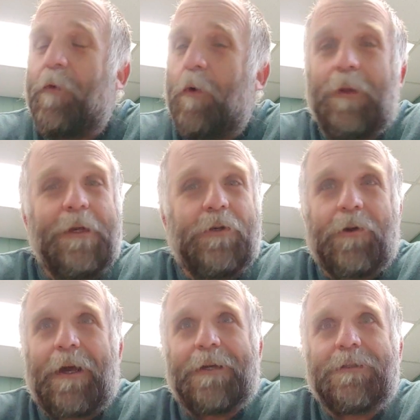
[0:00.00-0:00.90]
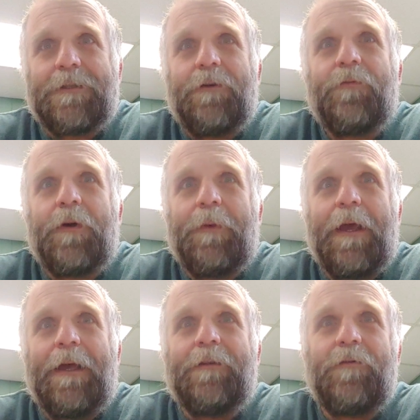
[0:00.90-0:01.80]
fully dressed from
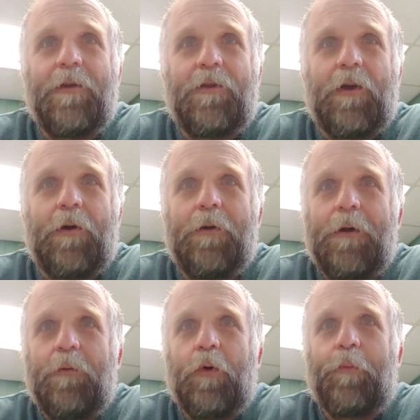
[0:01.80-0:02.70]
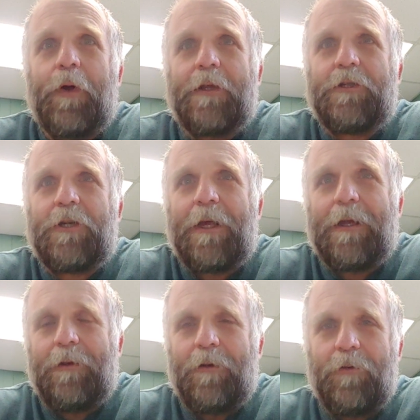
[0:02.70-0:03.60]
head to toe, were pitched
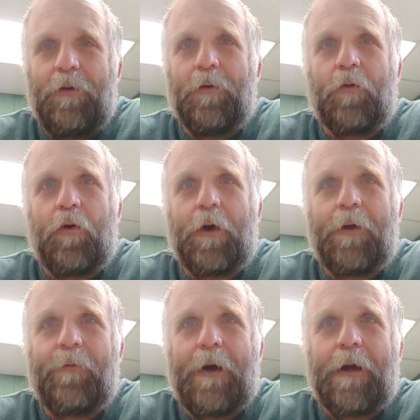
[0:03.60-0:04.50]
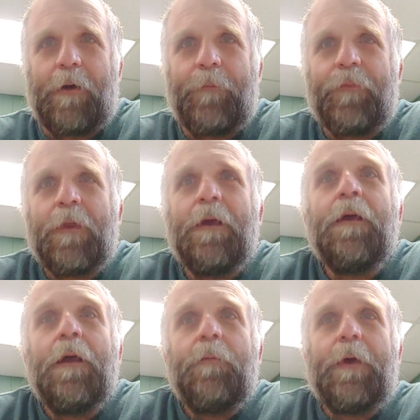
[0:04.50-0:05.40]
in to the roaring fire.
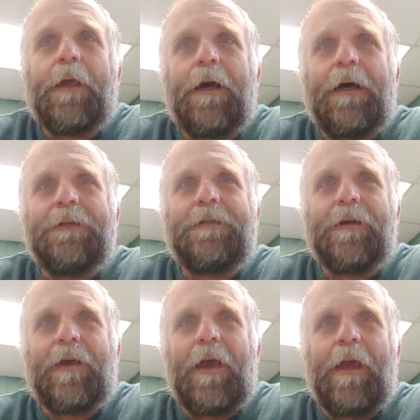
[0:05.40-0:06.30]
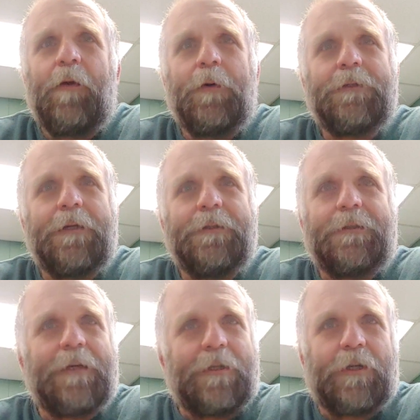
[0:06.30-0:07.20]
Because the king was in
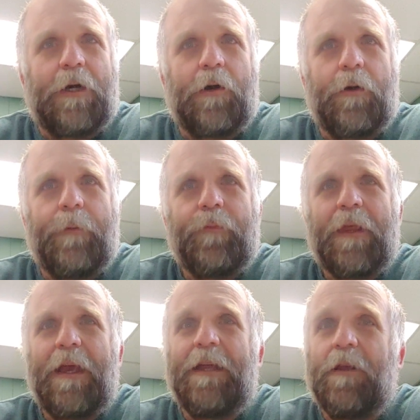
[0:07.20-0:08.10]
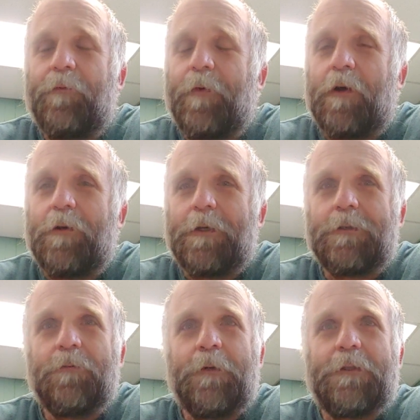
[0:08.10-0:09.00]
such a hurry, and the
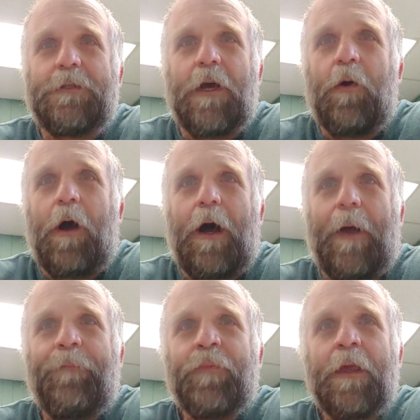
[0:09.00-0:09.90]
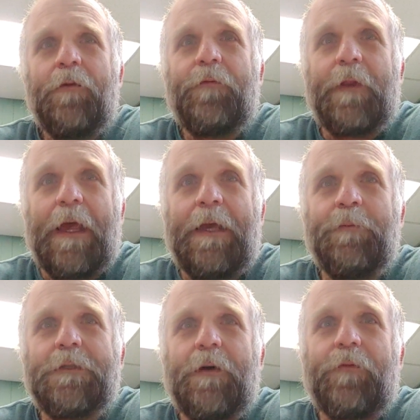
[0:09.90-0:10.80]
furnace was so hot,
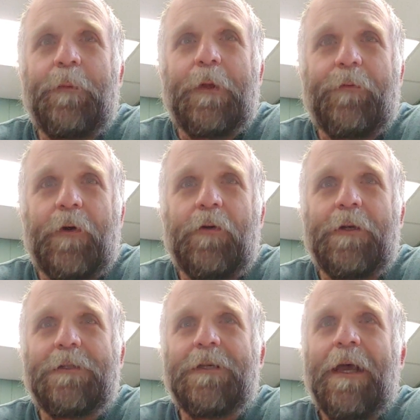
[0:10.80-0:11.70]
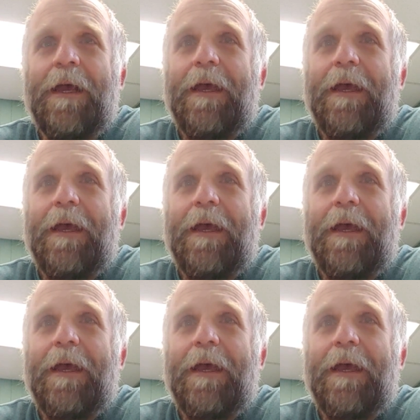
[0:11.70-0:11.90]
flames from the furnace